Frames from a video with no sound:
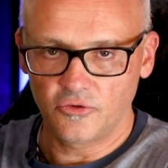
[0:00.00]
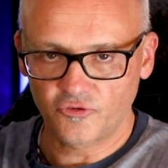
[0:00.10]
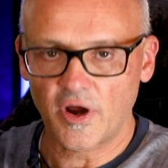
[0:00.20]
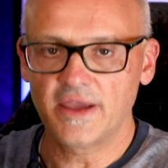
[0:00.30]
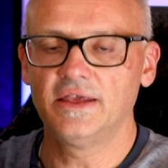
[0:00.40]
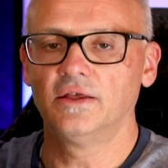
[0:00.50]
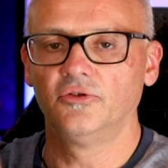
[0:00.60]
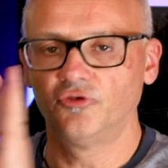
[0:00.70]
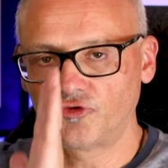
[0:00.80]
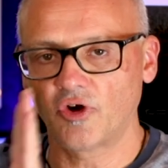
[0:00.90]
Try
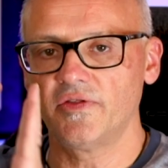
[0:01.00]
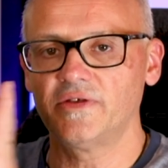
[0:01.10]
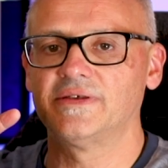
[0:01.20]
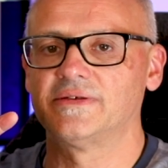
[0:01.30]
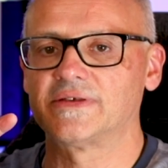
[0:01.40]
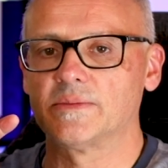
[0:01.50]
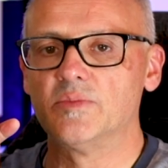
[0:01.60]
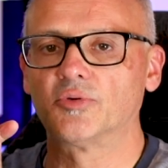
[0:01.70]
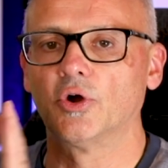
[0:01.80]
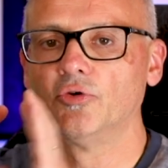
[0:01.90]
this as a
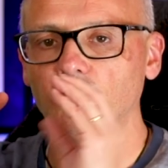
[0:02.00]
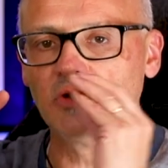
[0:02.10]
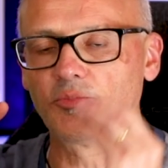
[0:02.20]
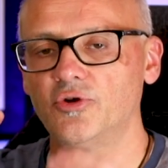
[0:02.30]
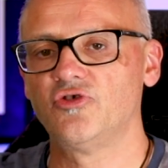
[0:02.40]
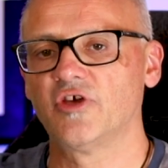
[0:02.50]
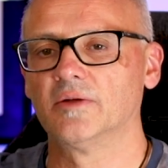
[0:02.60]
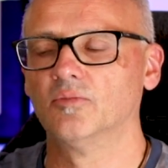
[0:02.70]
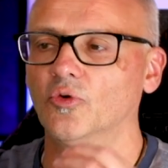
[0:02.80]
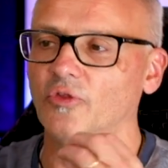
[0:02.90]
semi-pro. You'll
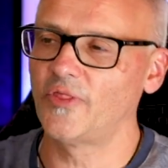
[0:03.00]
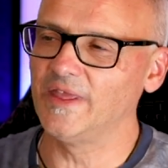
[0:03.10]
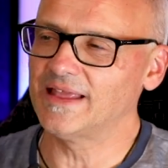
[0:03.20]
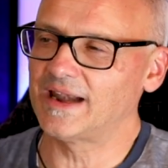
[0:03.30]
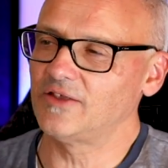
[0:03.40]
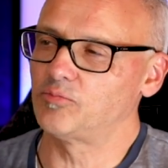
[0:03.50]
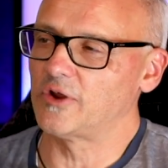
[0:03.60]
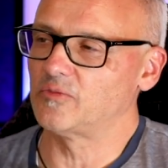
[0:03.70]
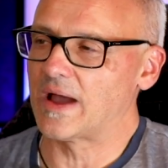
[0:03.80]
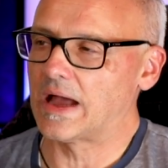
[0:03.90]
appreciate it more. The thing that I guess
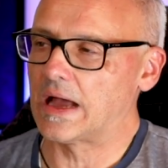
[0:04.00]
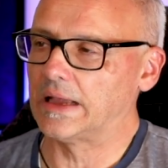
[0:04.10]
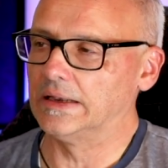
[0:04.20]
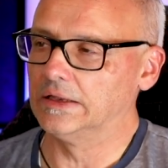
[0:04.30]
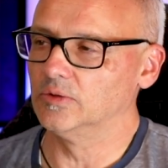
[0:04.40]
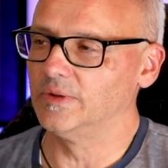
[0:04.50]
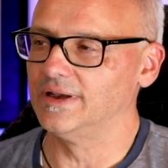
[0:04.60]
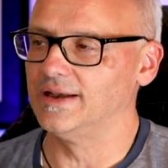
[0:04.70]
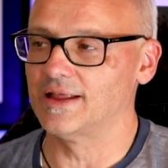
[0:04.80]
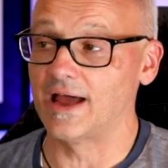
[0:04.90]
breaks my heart a little bit,
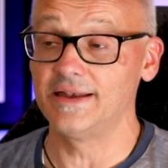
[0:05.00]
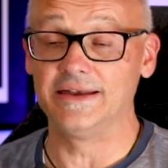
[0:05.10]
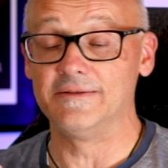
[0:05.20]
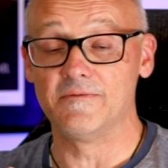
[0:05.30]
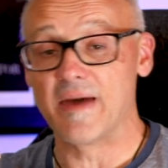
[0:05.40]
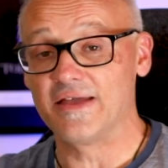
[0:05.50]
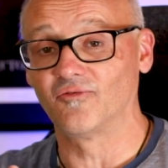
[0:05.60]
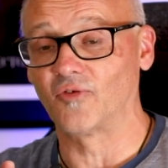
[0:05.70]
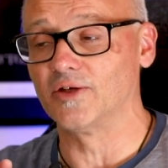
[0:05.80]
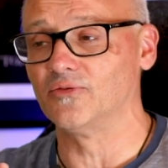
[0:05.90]
and I didn't even make
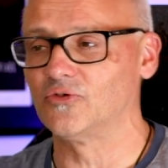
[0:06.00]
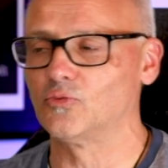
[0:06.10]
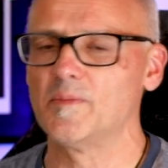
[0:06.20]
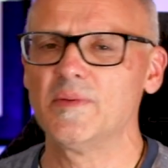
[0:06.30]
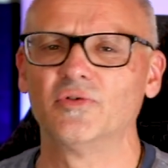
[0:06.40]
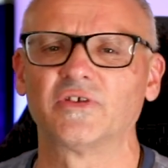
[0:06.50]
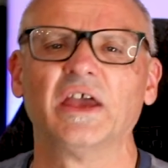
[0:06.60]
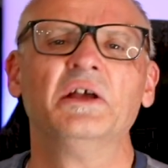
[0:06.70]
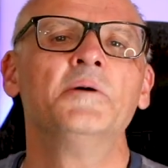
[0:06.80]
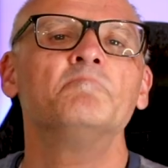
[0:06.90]
the fragrance, is when people
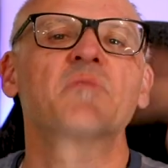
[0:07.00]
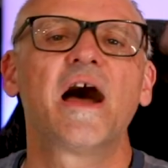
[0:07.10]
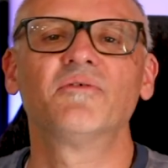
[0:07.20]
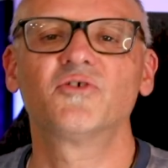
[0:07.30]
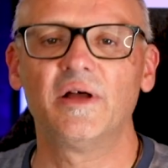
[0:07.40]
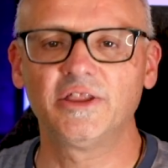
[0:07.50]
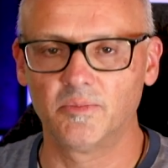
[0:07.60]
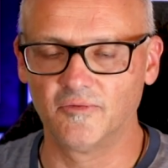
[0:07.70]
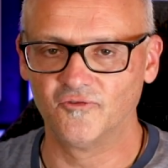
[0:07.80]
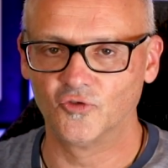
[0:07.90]
say, I've smelt
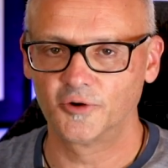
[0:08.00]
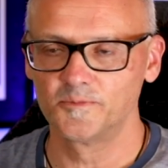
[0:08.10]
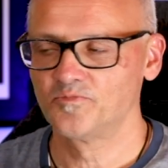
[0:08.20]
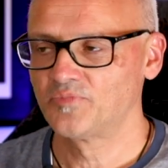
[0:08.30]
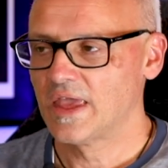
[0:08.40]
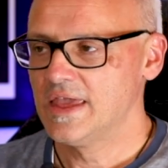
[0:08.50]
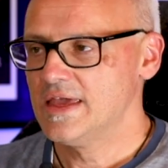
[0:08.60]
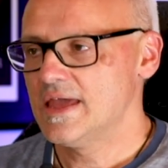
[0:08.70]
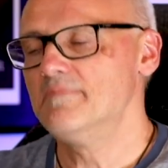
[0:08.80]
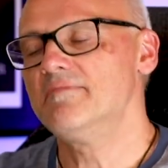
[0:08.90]
it before.
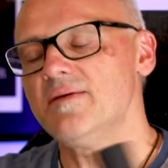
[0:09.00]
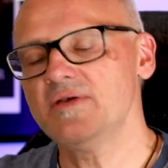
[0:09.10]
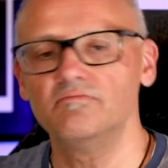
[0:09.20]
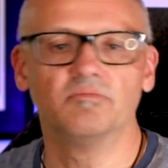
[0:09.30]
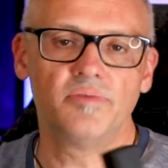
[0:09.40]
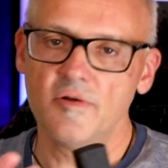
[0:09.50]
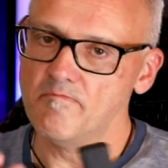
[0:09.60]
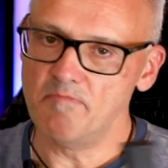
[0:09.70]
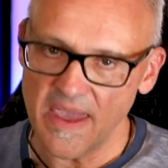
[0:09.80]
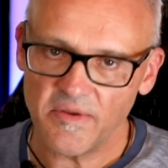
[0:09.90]
And
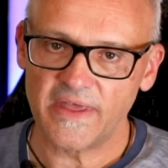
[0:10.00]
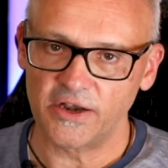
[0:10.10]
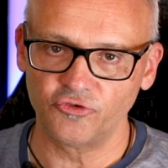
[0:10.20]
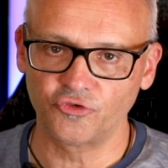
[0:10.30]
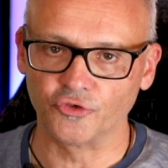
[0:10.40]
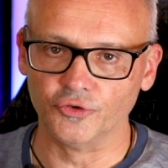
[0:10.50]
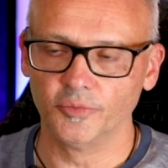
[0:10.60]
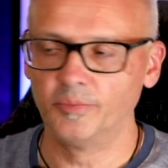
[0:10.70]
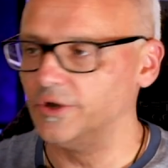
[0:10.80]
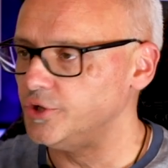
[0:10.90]
maybe that is true,
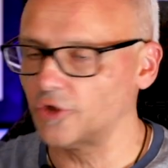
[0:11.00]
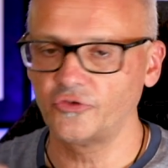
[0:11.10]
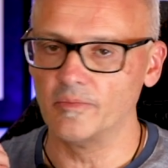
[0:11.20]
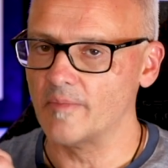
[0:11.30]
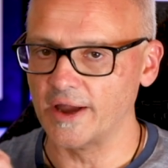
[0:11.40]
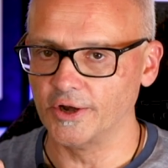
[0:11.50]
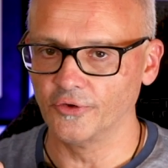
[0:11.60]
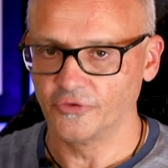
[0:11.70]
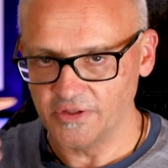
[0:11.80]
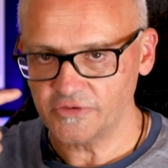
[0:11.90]
but not to my
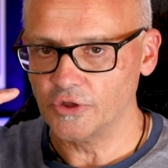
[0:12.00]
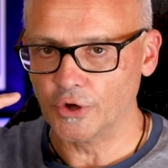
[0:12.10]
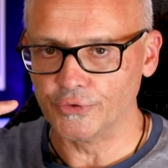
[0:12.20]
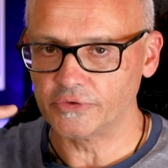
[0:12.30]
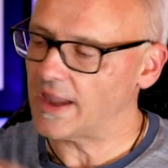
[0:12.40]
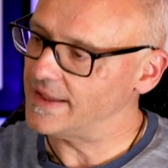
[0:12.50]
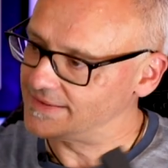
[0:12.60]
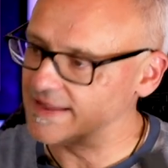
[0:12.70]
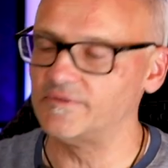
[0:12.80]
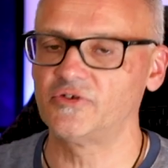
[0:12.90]
nose. This nose
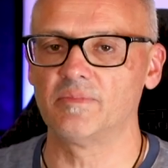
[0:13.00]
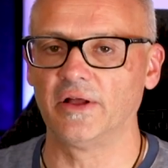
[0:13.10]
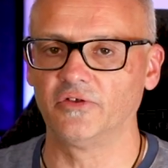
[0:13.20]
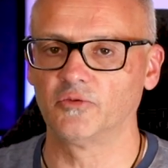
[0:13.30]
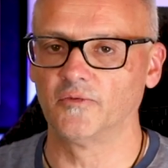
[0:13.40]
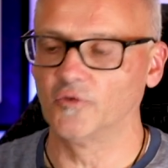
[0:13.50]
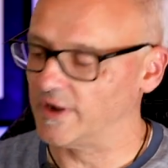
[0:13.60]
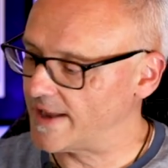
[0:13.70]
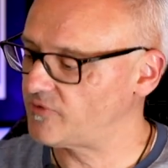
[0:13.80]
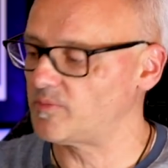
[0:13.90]
has never smelt this
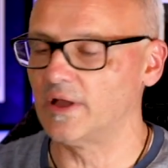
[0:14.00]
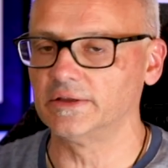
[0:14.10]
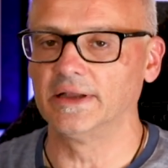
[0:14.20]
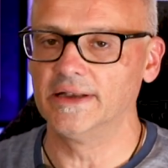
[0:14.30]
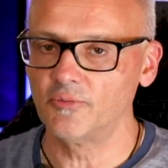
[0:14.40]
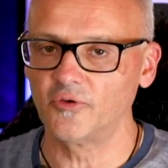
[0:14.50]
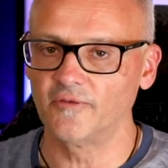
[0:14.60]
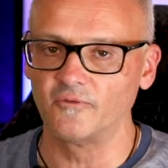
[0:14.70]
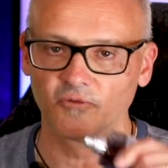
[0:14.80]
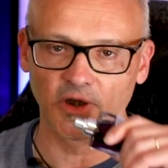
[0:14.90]
before, and I've smelt a number of
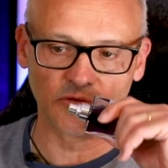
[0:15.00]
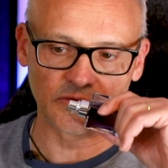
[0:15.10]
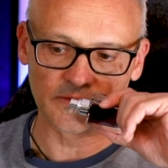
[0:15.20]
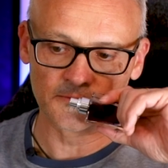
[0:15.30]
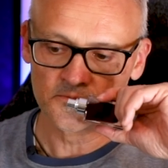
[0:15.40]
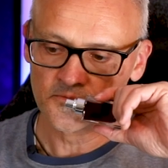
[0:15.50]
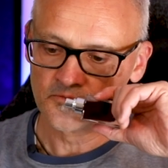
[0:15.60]
different fragrances.